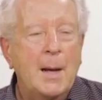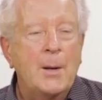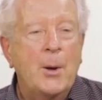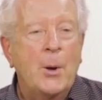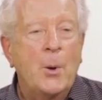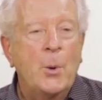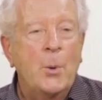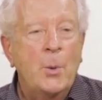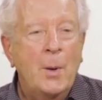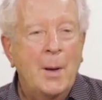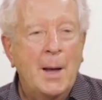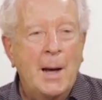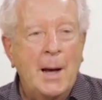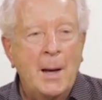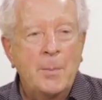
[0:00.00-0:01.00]
Hello,
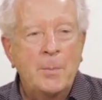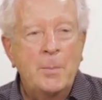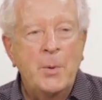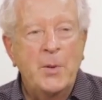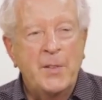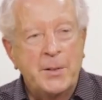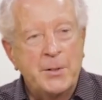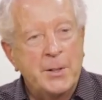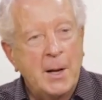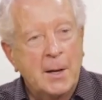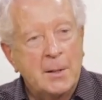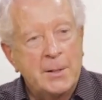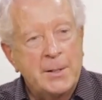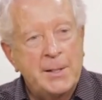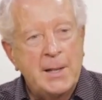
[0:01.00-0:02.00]
I'm Professor
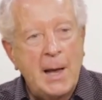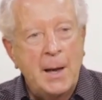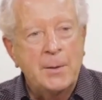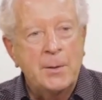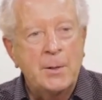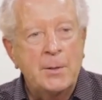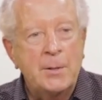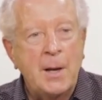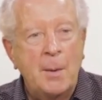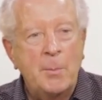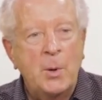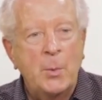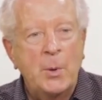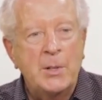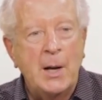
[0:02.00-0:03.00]
Douglas Sanders.
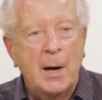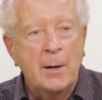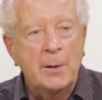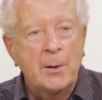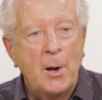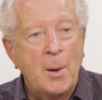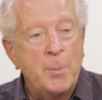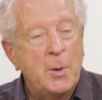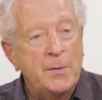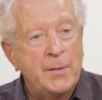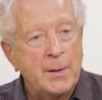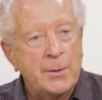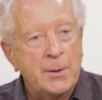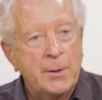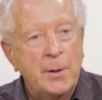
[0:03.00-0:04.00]
I'm a retired law
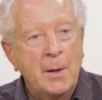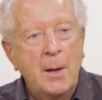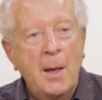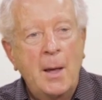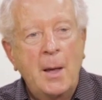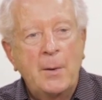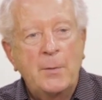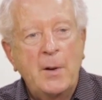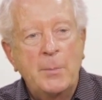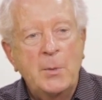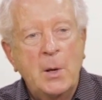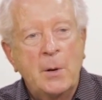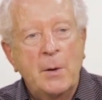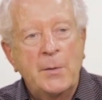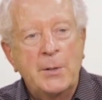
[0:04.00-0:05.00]
professor from
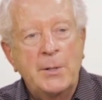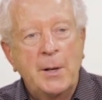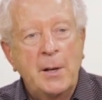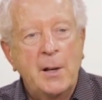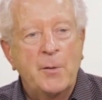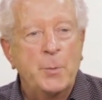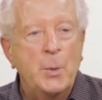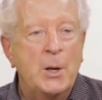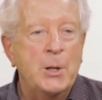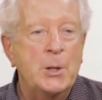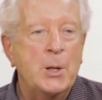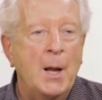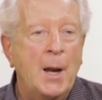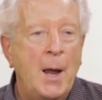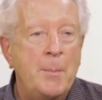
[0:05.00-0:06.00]
the University of
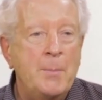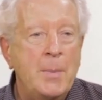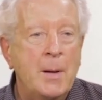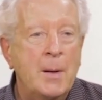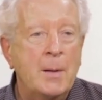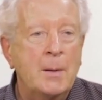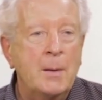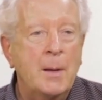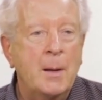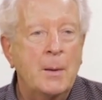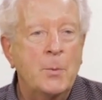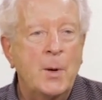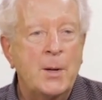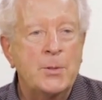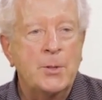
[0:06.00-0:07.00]
British Columbia
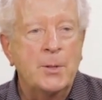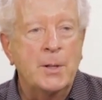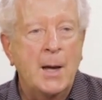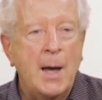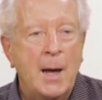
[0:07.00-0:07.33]
in Western